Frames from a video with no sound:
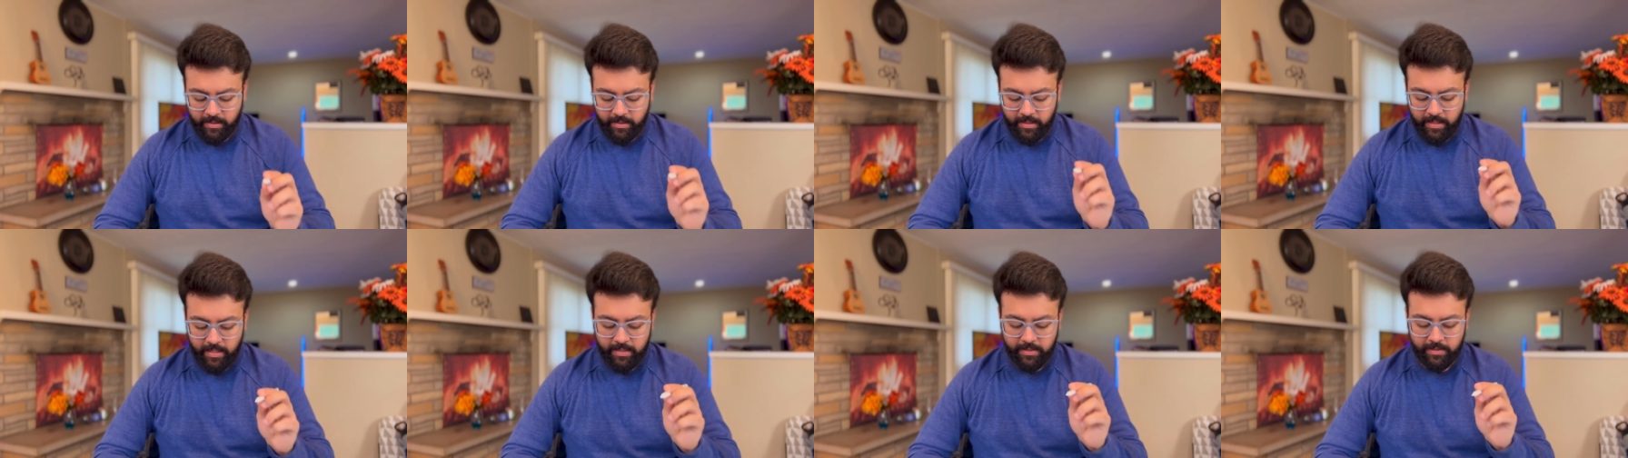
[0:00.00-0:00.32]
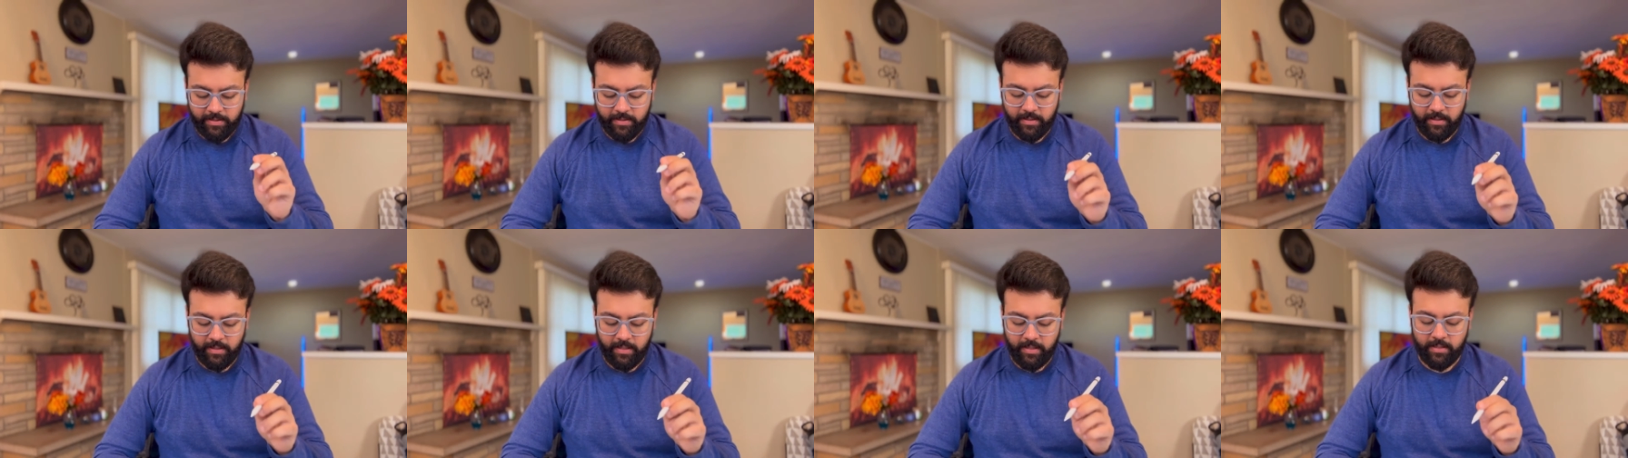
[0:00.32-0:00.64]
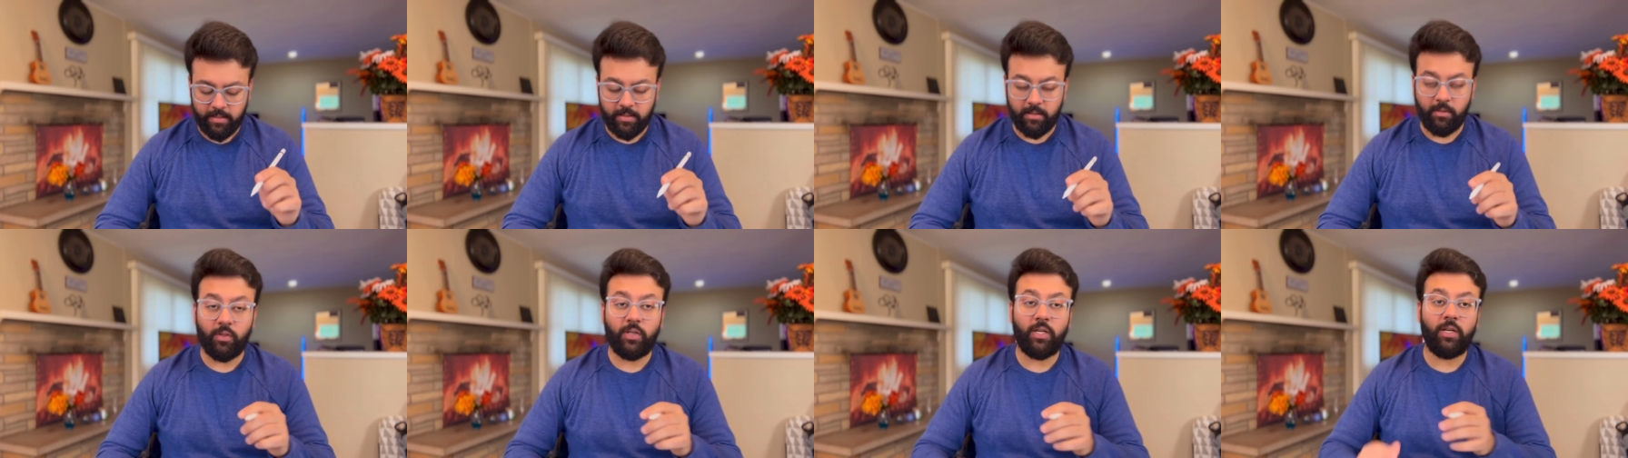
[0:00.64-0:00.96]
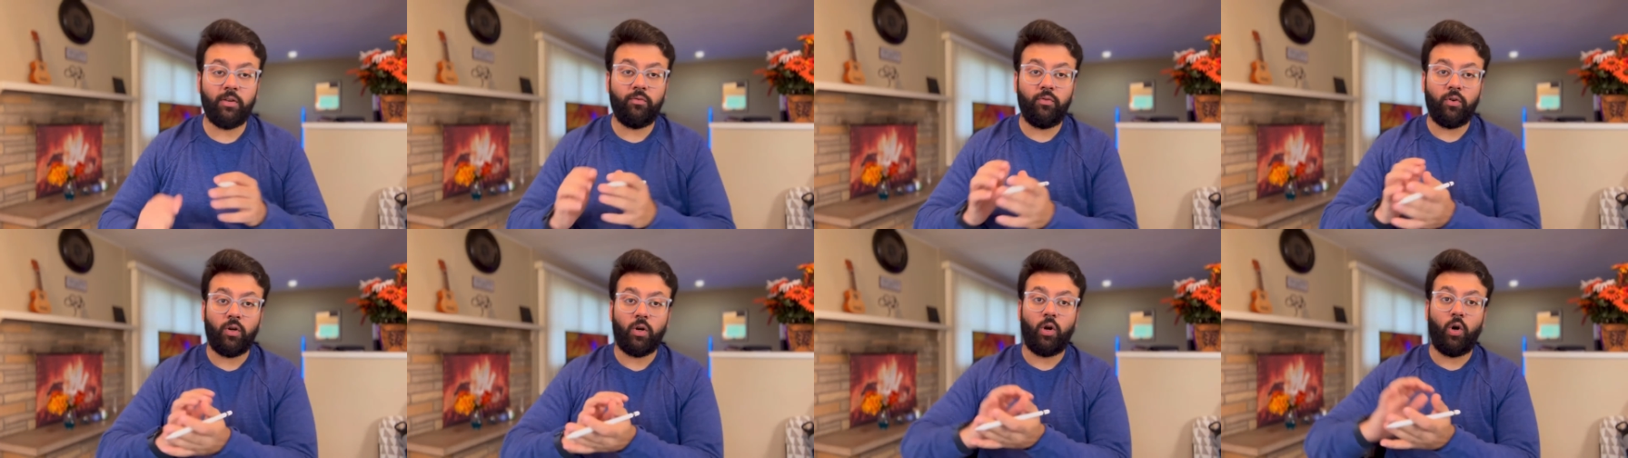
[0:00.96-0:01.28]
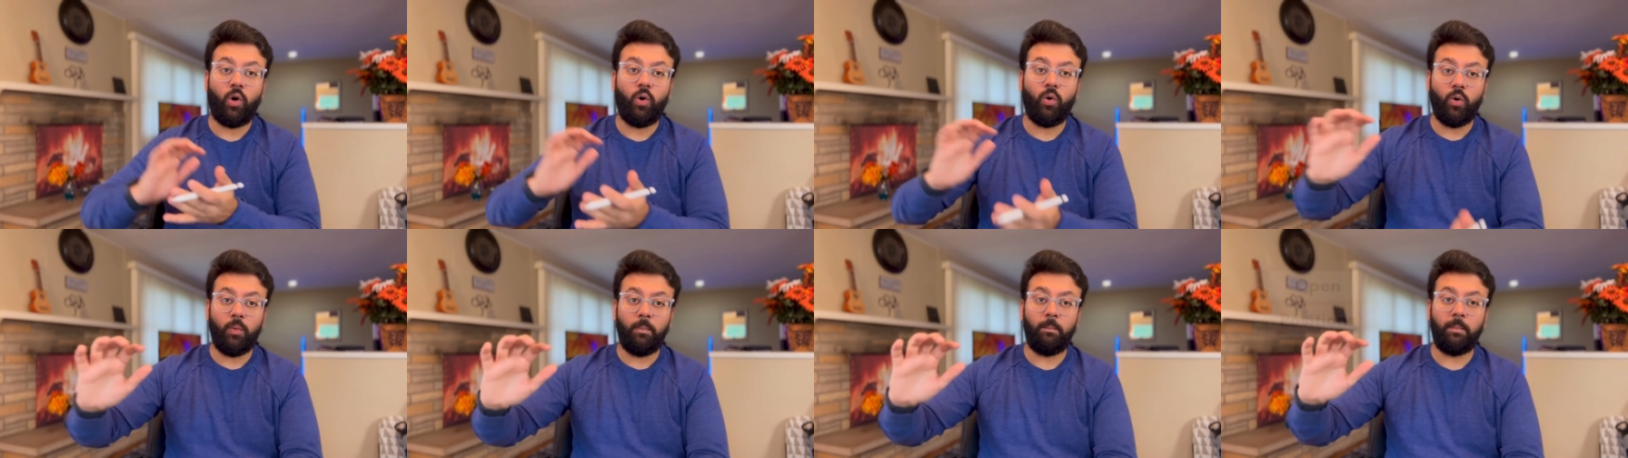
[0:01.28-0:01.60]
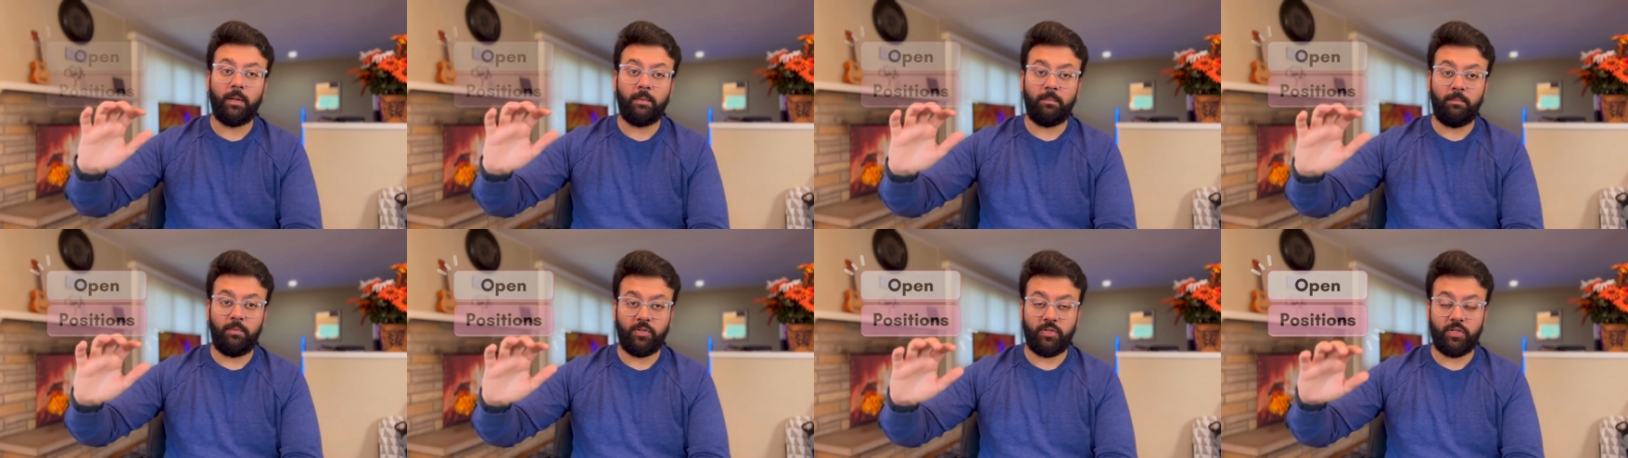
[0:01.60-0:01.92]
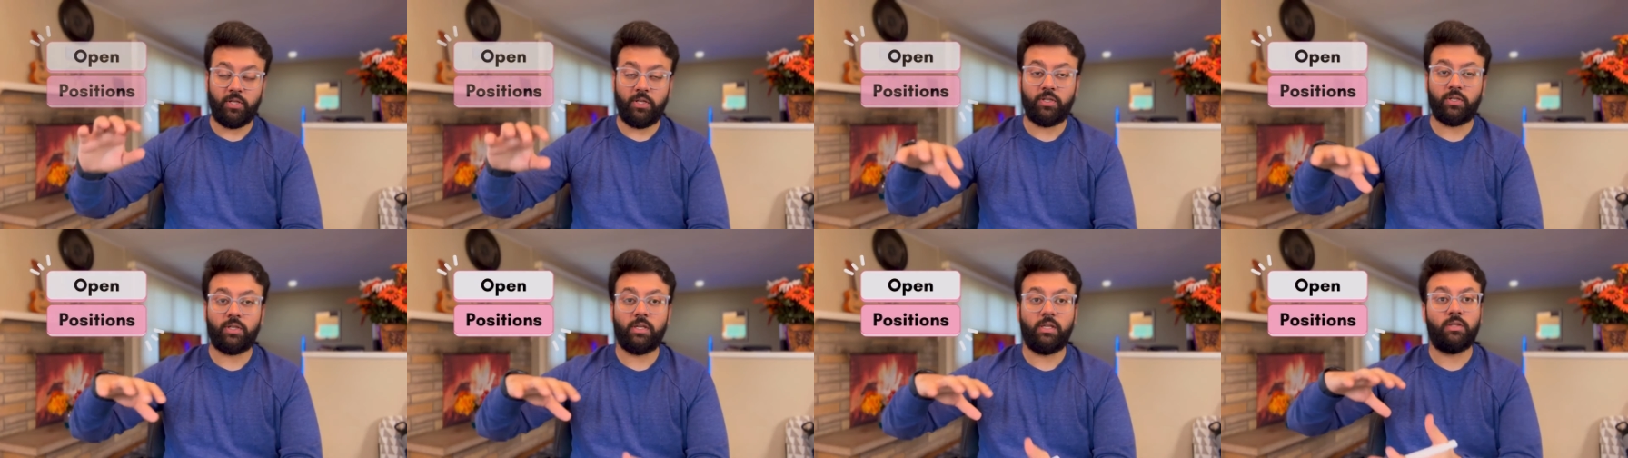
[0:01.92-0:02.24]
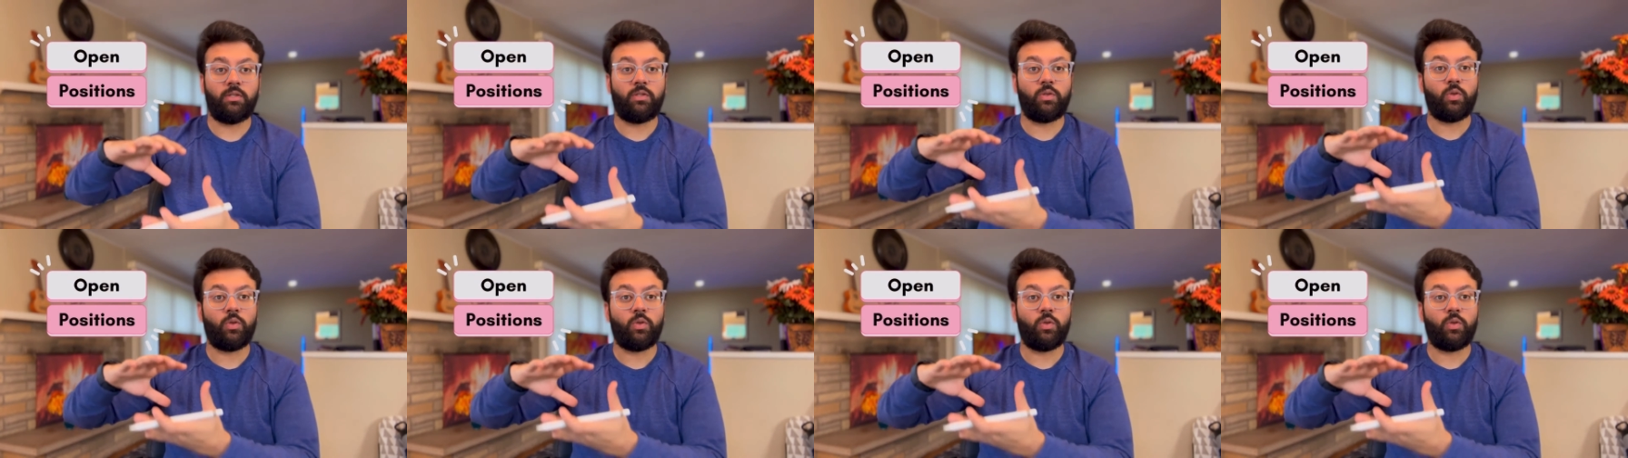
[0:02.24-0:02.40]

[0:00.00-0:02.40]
is looking for open positions.